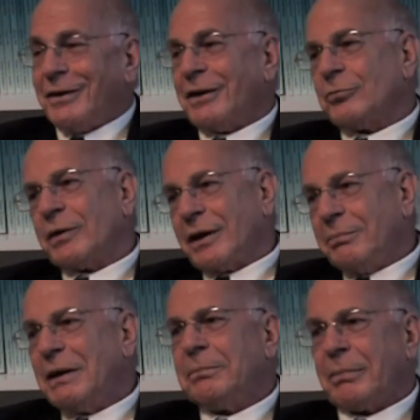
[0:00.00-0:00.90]
And what I
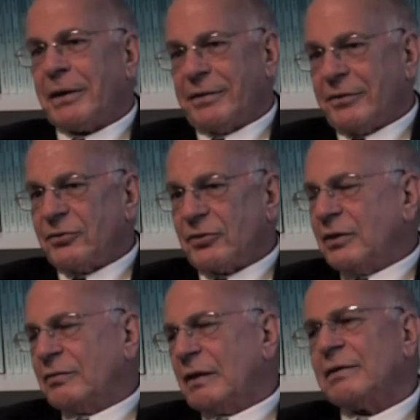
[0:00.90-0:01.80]
mean by this
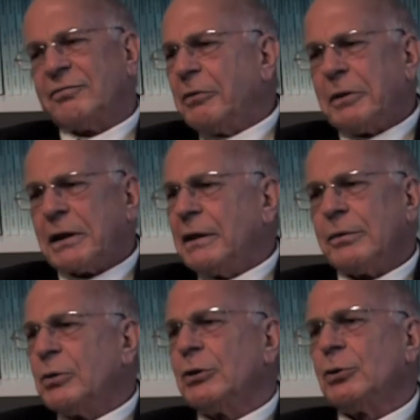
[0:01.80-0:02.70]
is, it's very clear
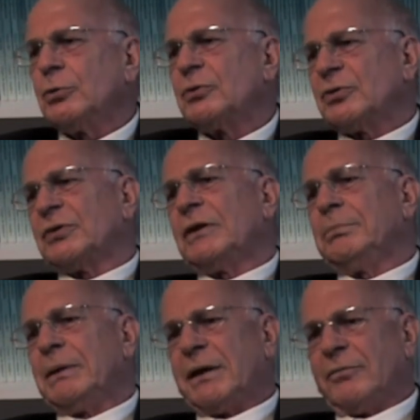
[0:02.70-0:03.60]
when you see
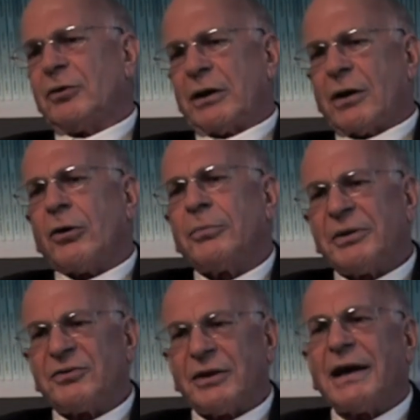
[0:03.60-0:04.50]
behavioral
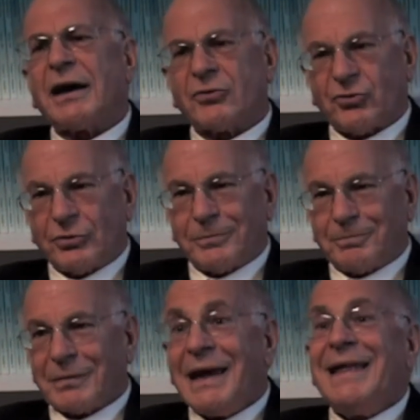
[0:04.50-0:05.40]
economists in action,
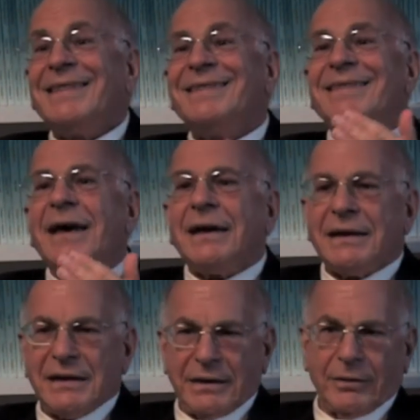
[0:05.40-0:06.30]
they
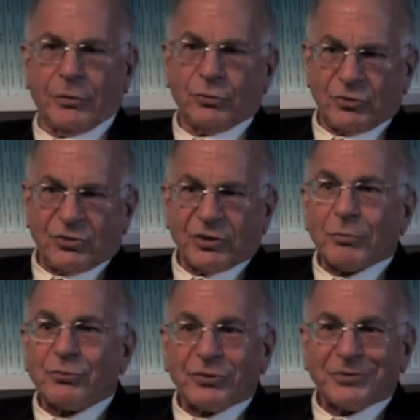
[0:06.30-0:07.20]
need those
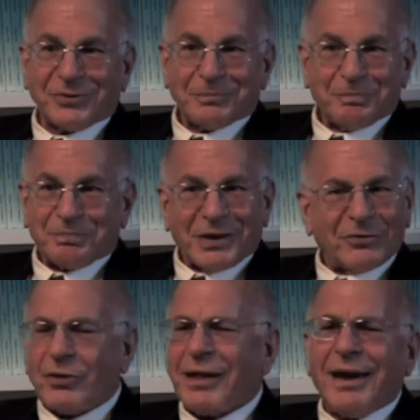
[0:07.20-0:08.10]
assumptions.
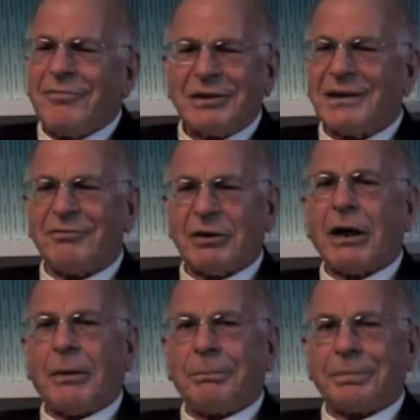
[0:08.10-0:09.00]
So they haven't given
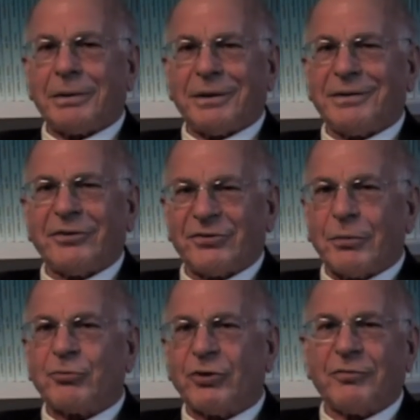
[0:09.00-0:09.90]
up on the
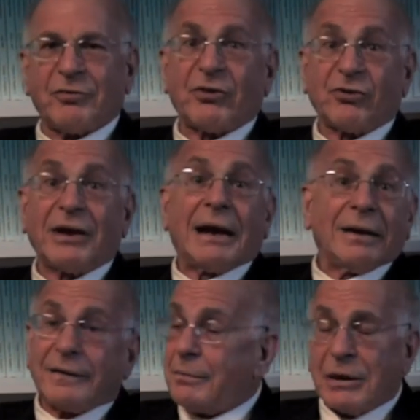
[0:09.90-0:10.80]
assumption of
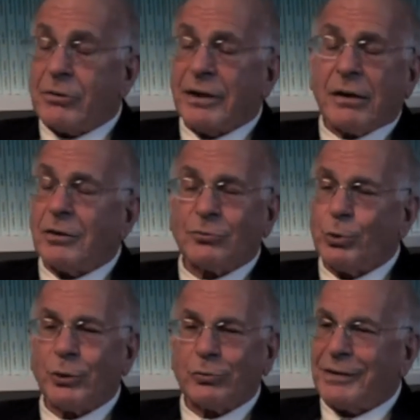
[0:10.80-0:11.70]
rationality because they can't
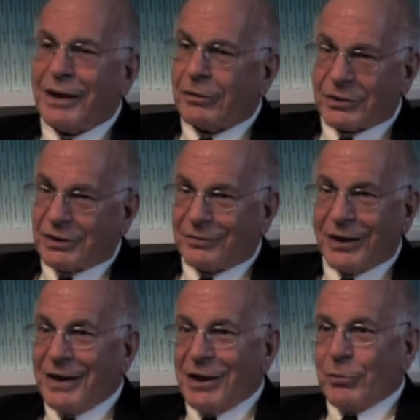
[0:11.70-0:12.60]
work without it.
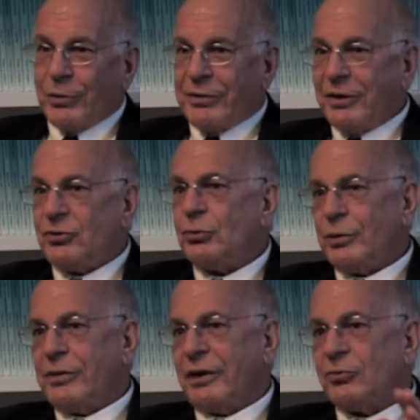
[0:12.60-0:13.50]
What they do
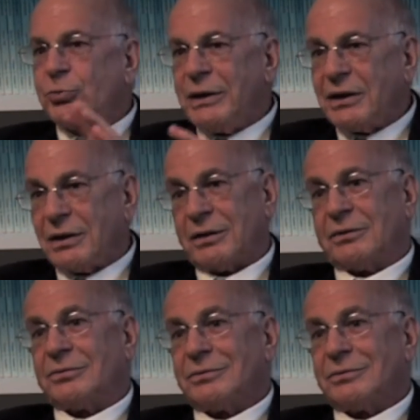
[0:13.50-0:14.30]
is they tweak it.